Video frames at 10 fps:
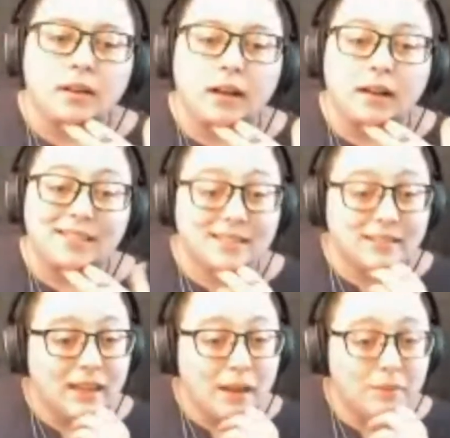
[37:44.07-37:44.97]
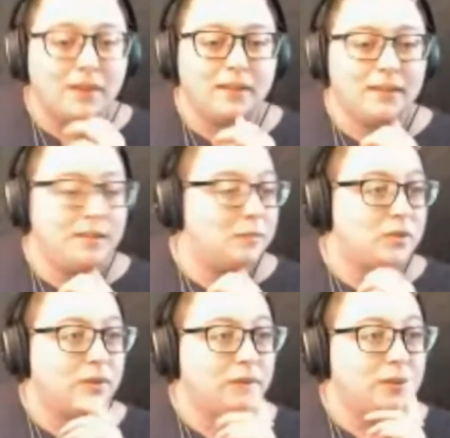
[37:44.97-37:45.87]
cyberpunk themed solo
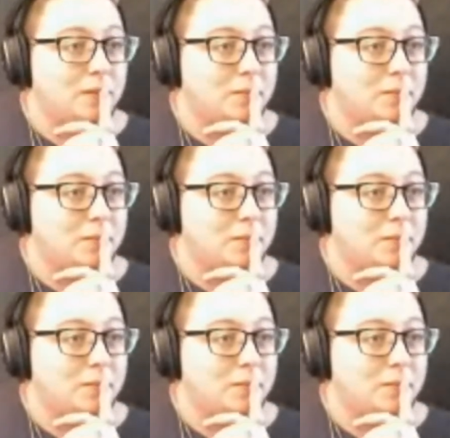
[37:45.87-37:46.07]
games.